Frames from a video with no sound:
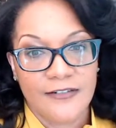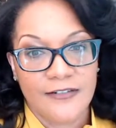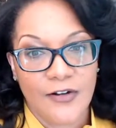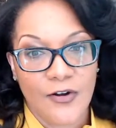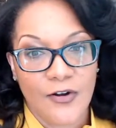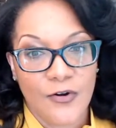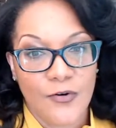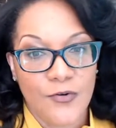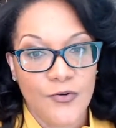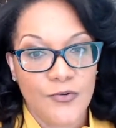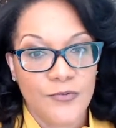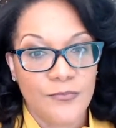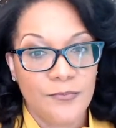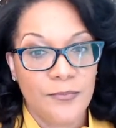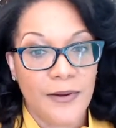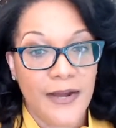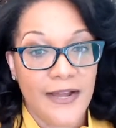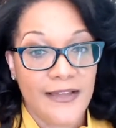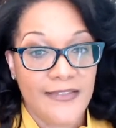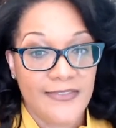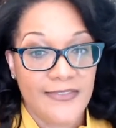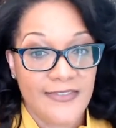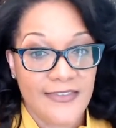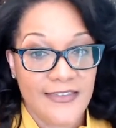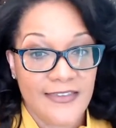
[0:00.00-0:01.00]
owed
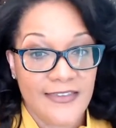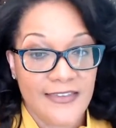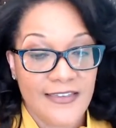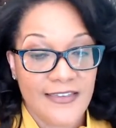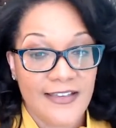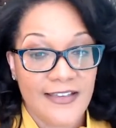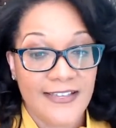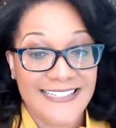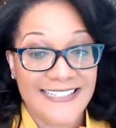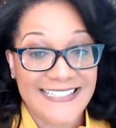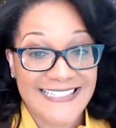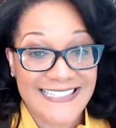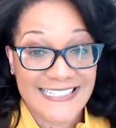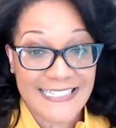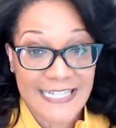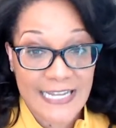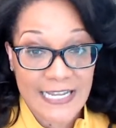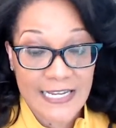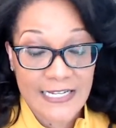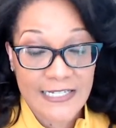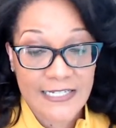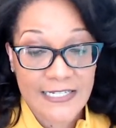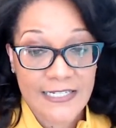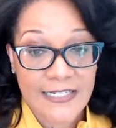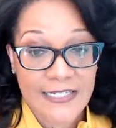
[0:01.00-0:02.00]
by the
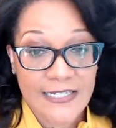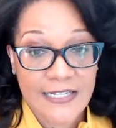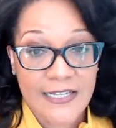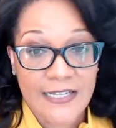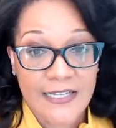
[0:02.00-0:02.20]
estate.